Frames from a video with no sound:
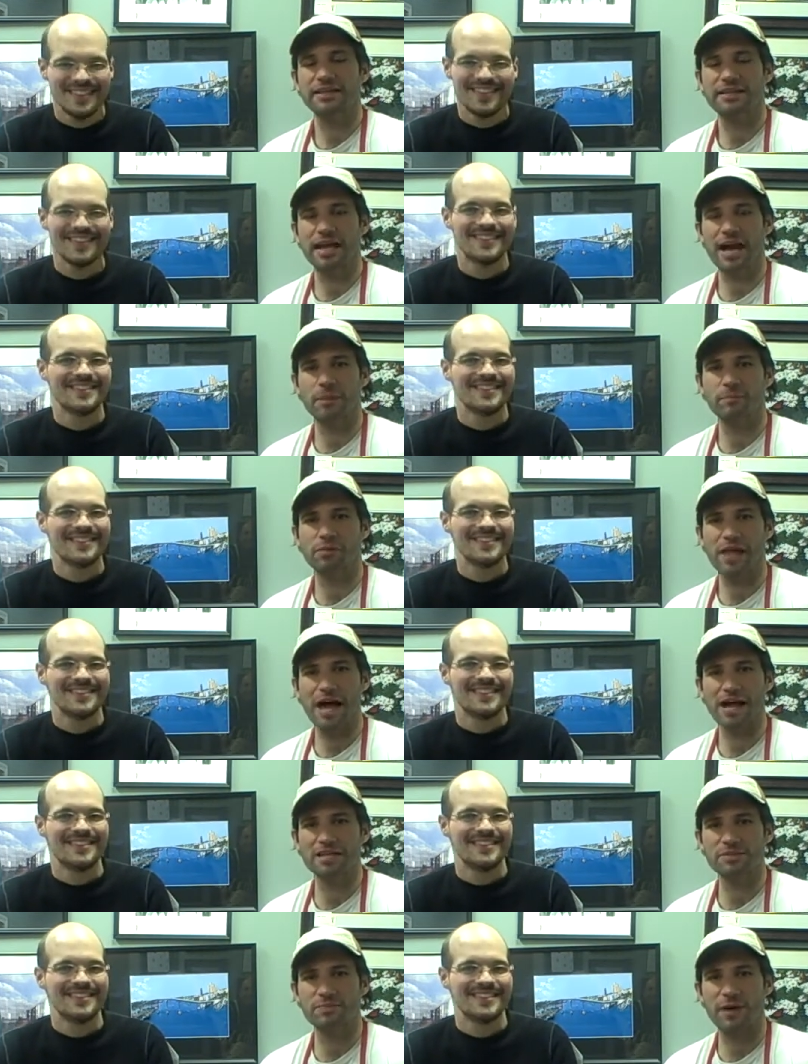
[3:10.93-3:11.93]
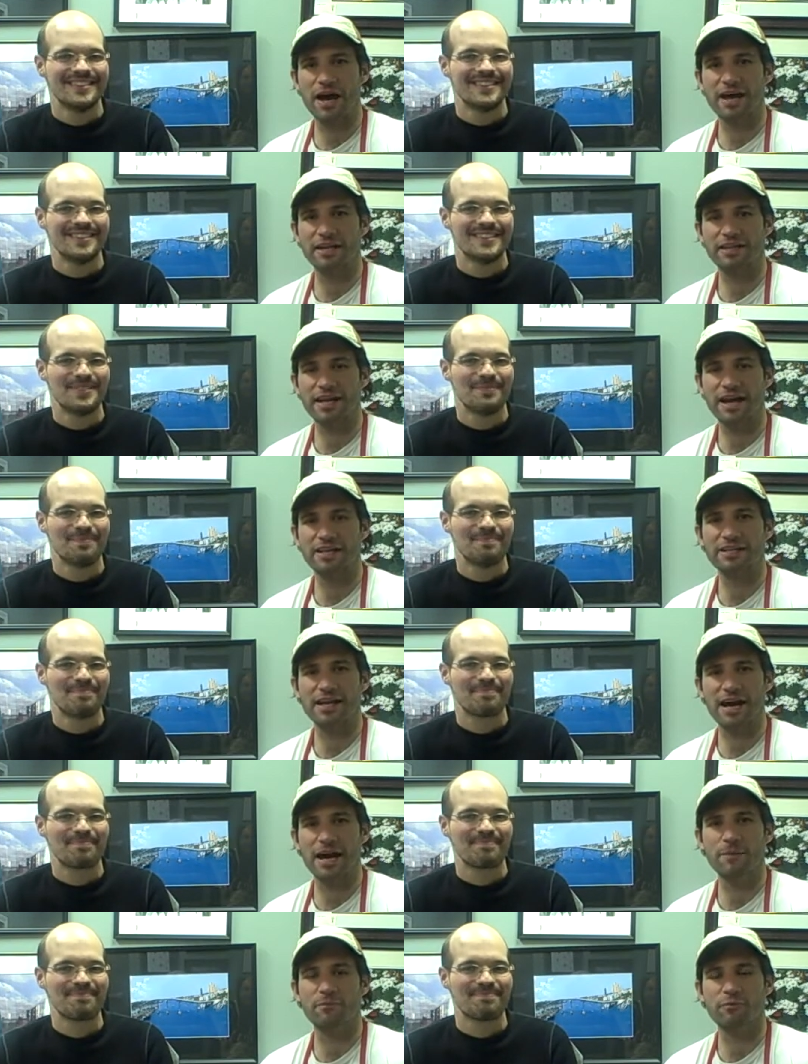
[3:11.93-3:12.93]

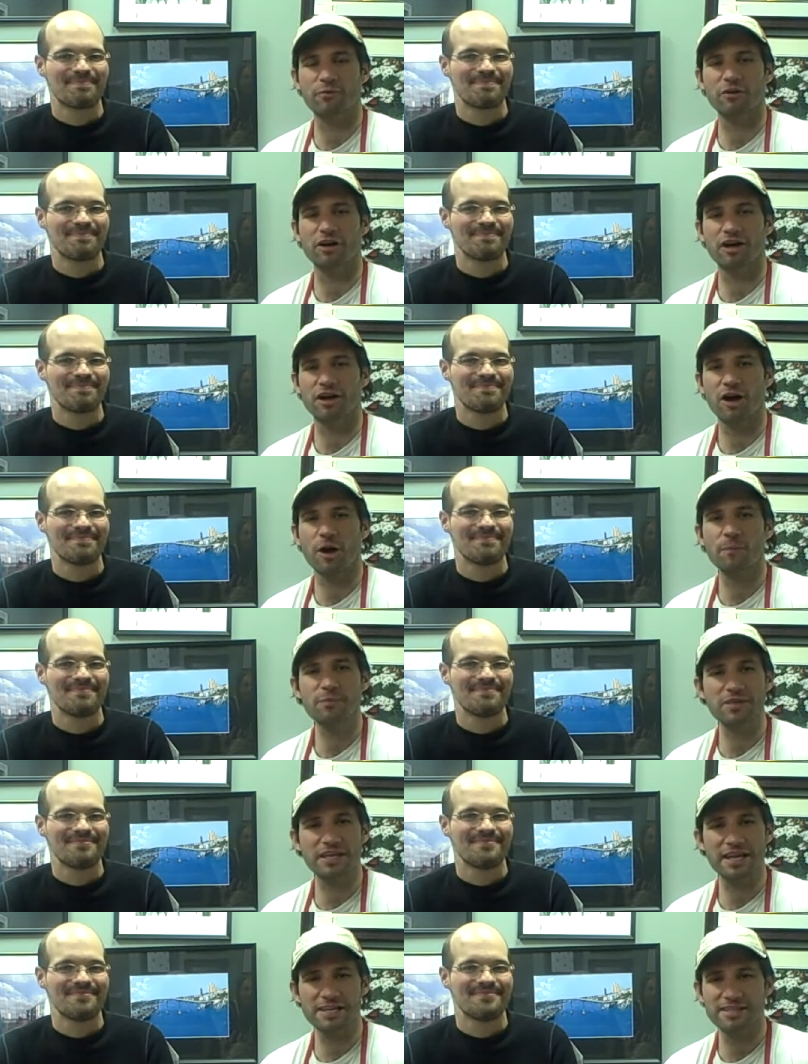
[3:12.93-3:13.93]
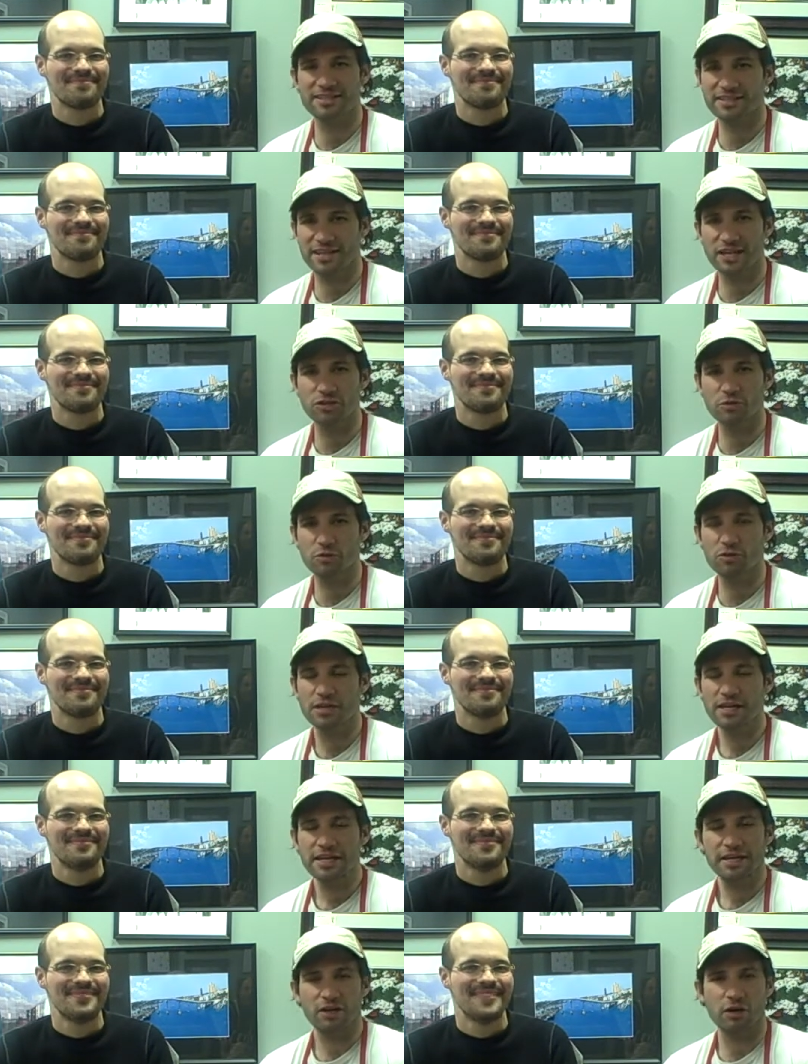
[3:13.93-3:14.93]
Speaker 1: blogspot.com for update schedule
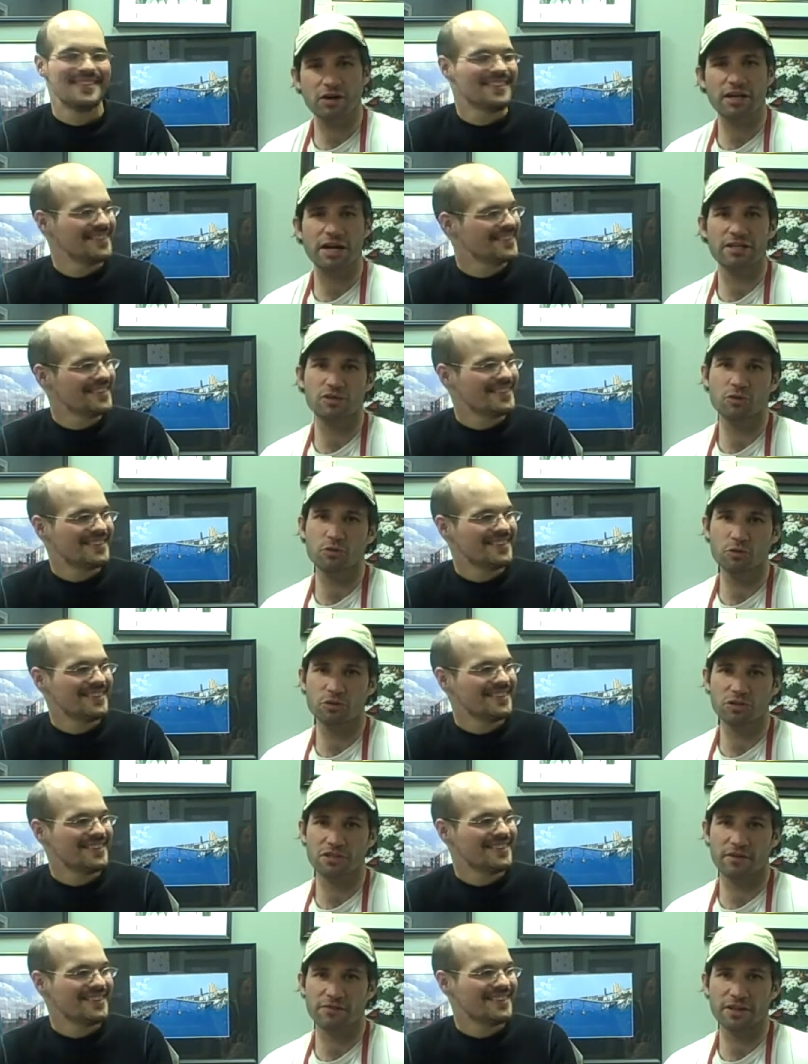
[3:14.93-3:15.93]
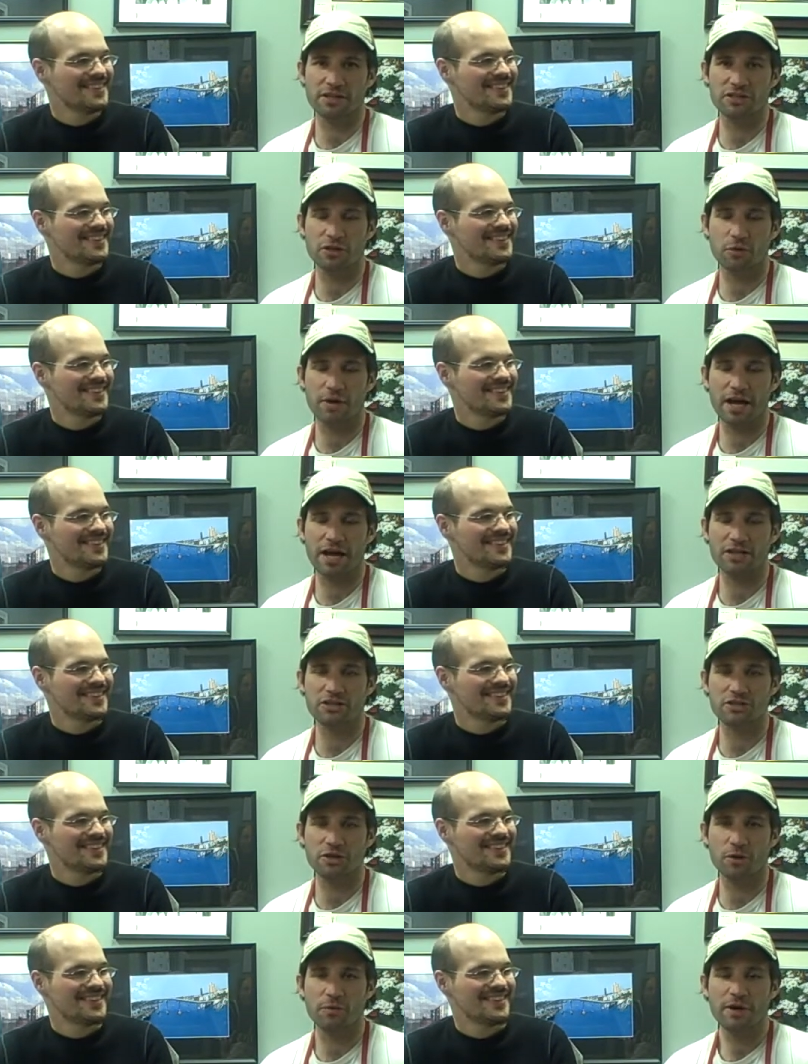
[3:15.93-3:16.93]
and all kinds of cool stuff that's going on.
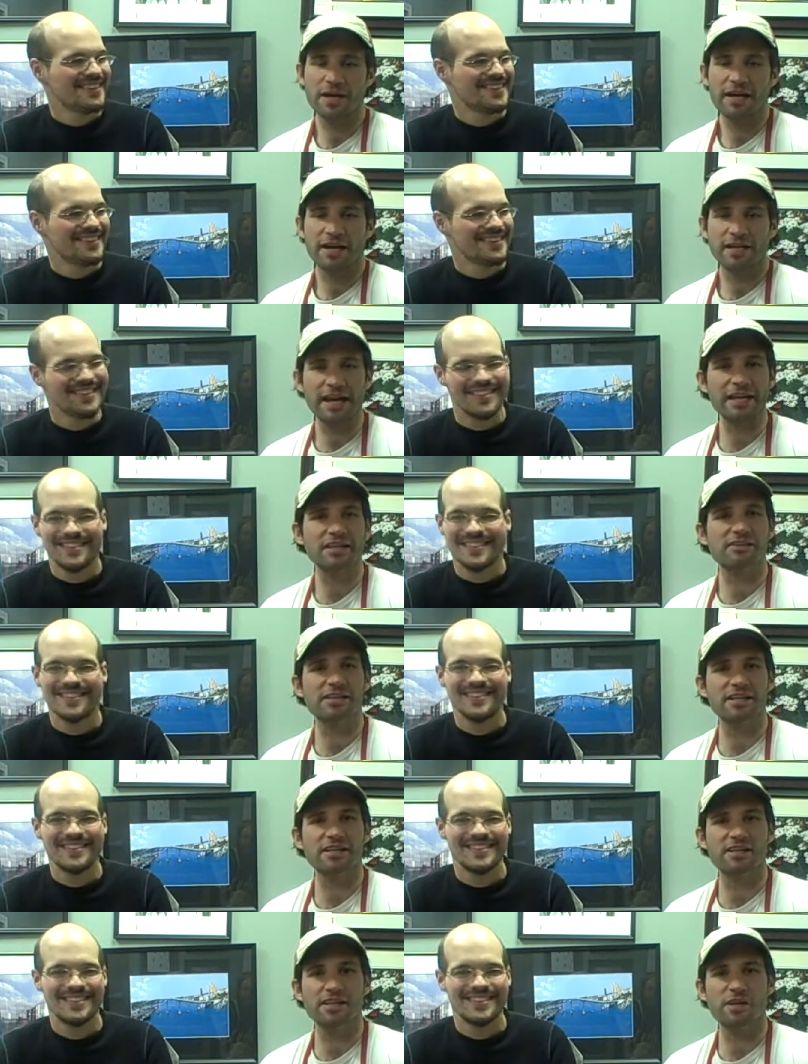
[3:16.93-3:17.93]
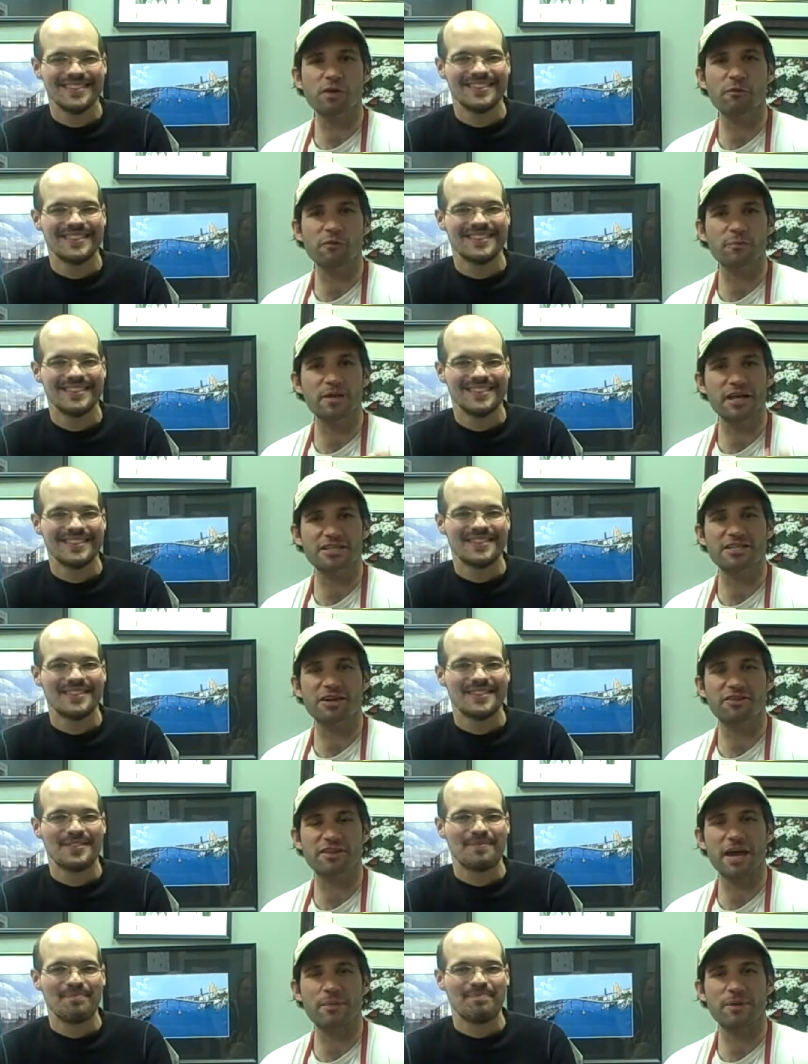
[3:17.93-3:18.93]
So again, Glenn Colello from Catch
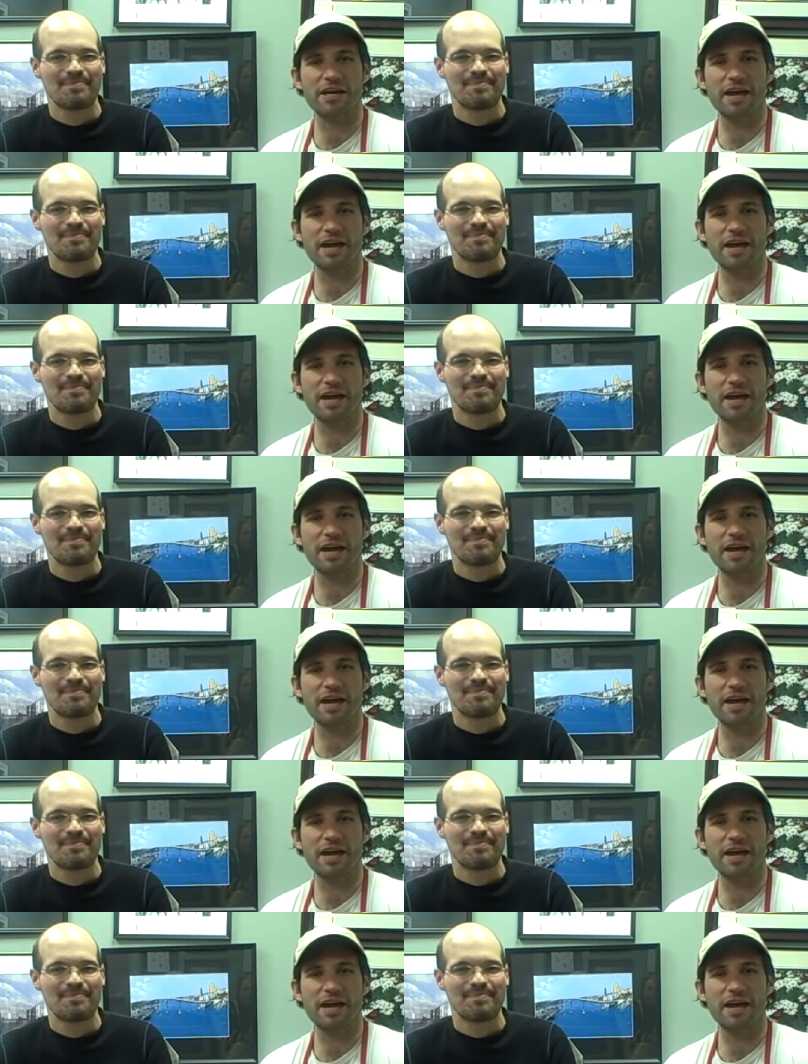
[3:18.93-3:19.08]
Healthy Habit